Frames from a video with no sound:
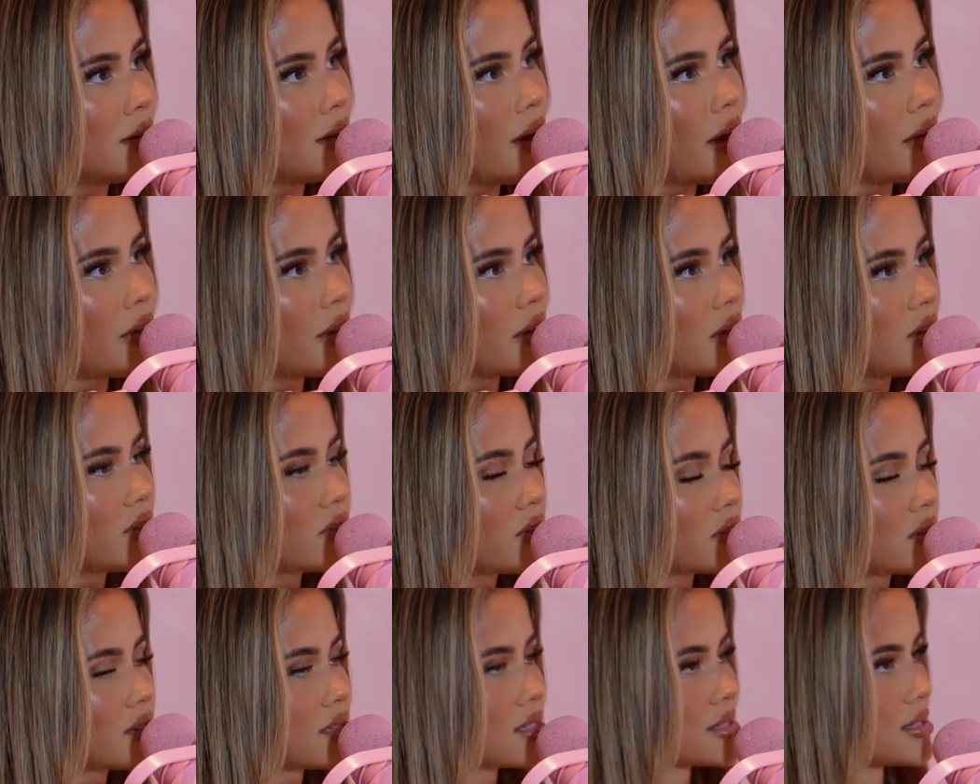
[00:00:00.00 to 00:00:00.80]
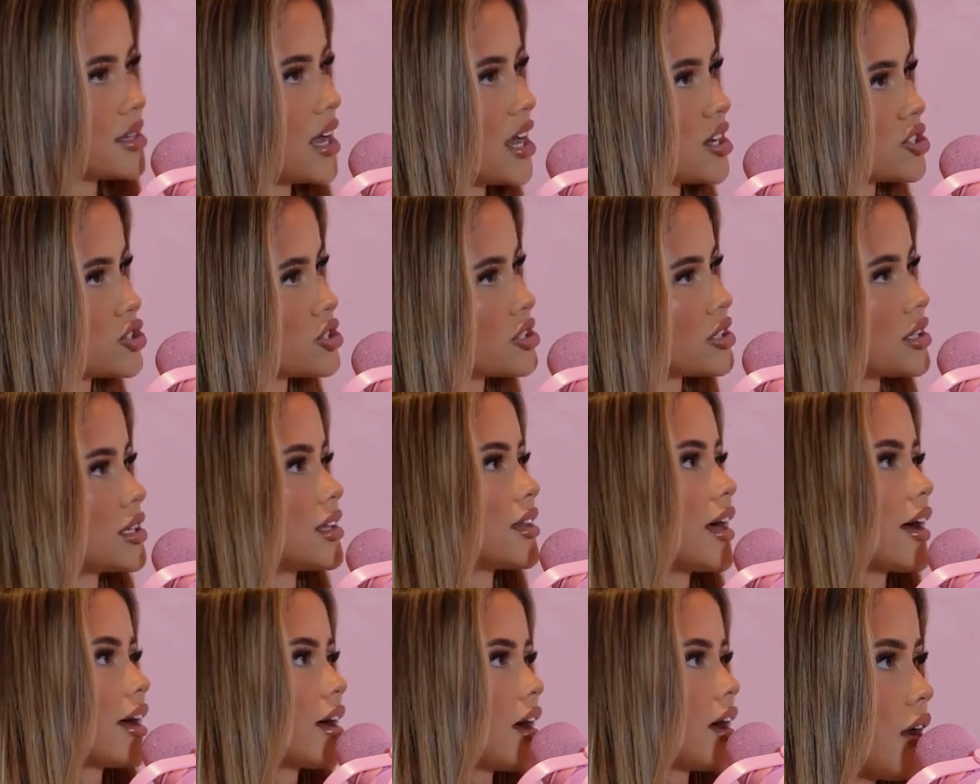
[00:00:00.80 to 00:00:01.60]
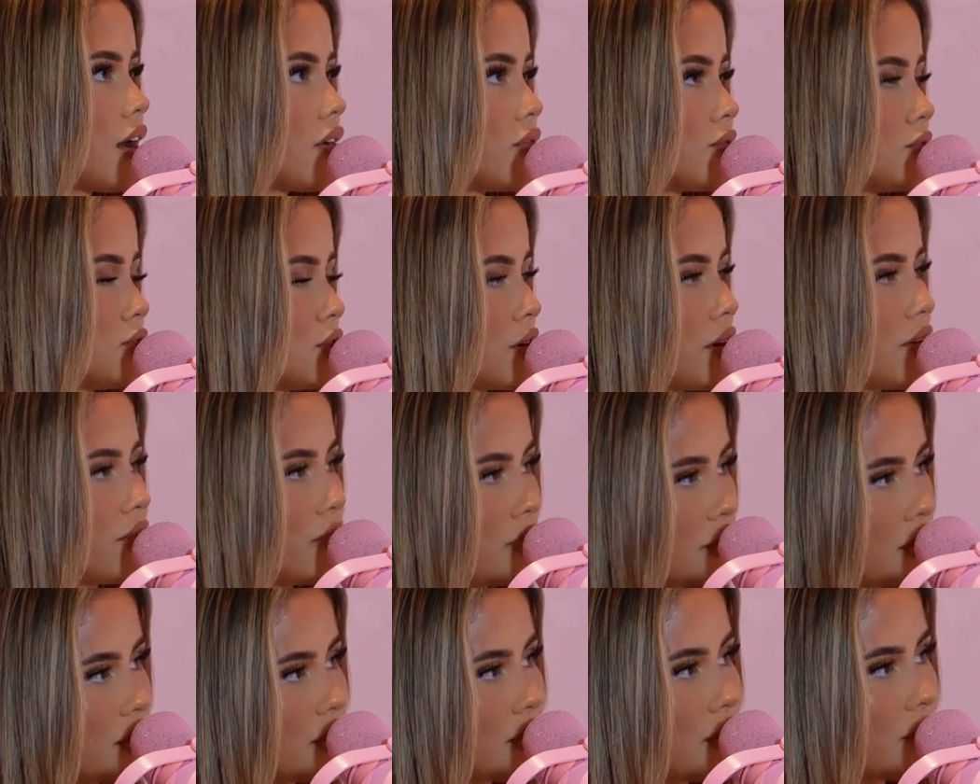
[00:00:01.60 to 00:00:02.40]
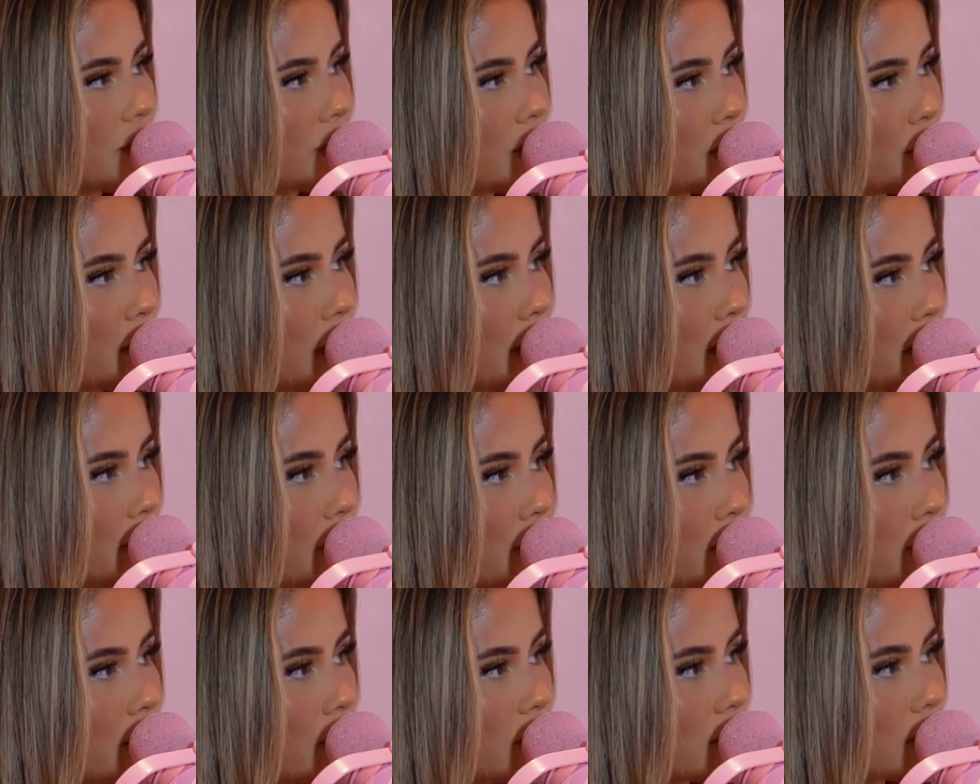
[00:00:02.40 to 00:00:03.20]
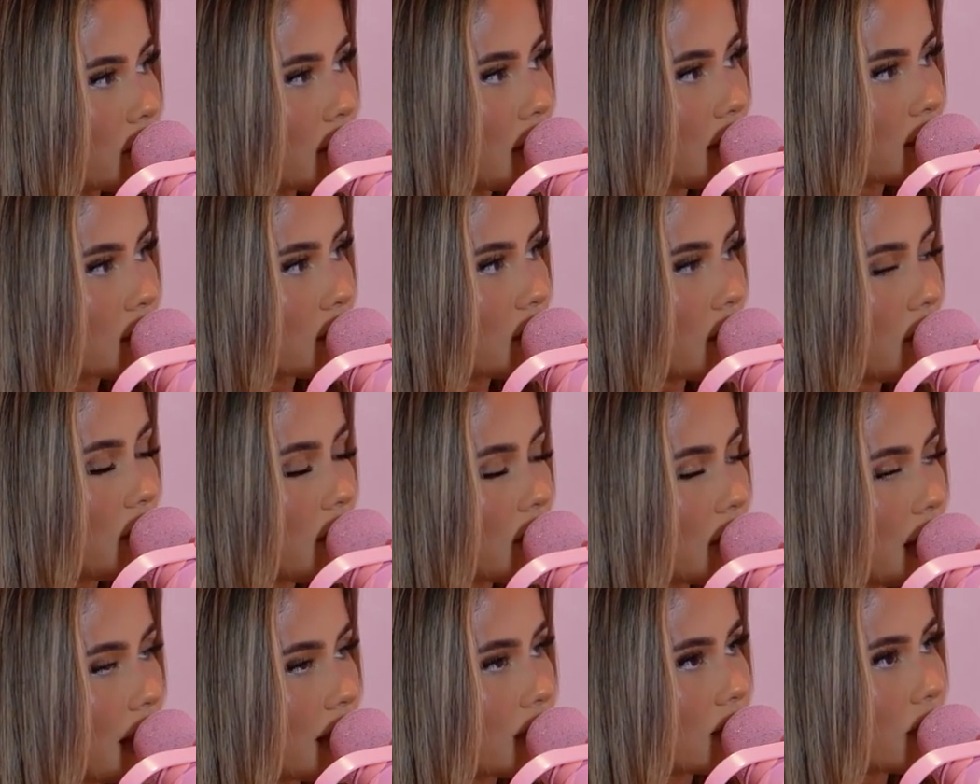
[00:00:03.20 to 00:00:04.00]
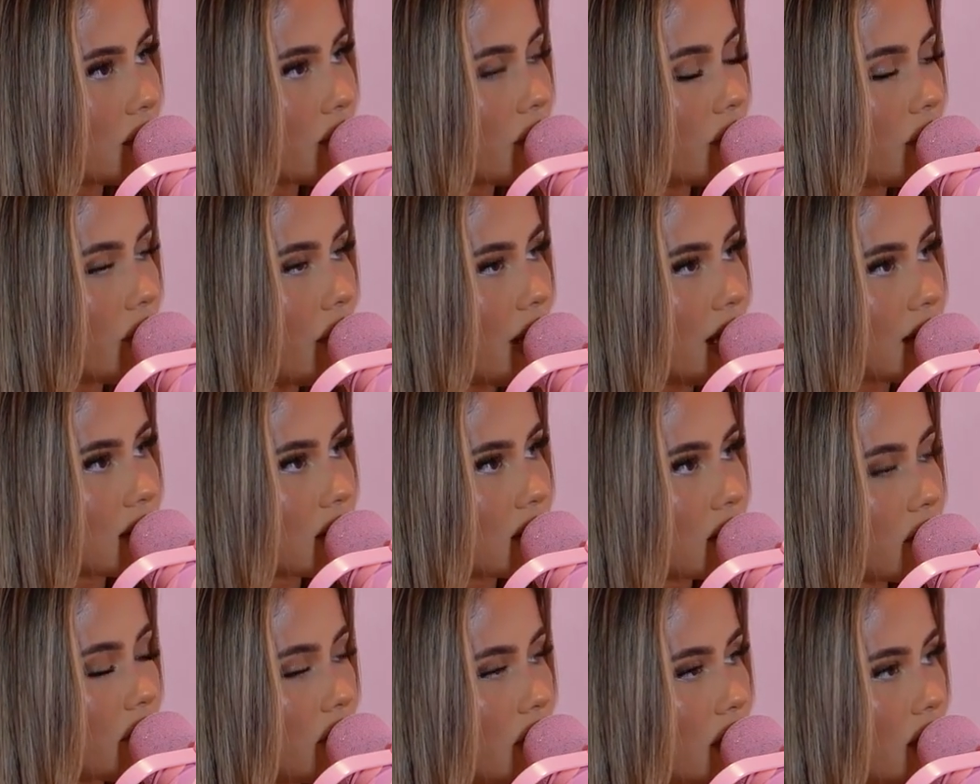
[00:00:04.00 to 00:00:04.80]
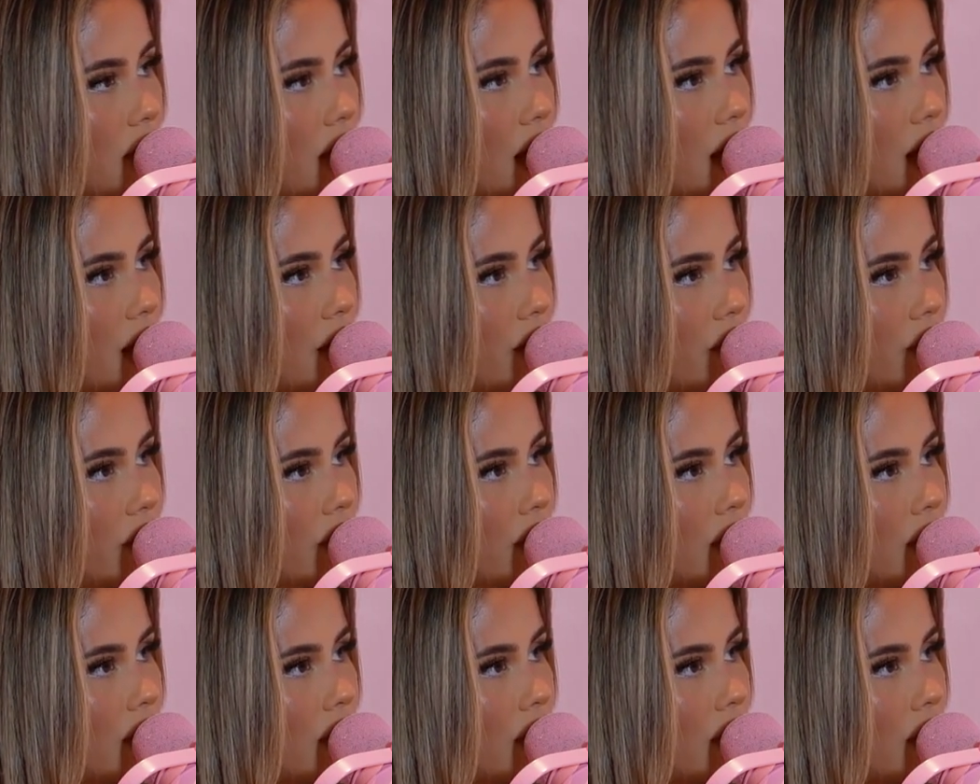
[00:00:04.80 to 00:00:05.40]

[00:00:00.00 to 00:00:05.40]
I think you just naturally like of drift from people as you go on like different phases of your life.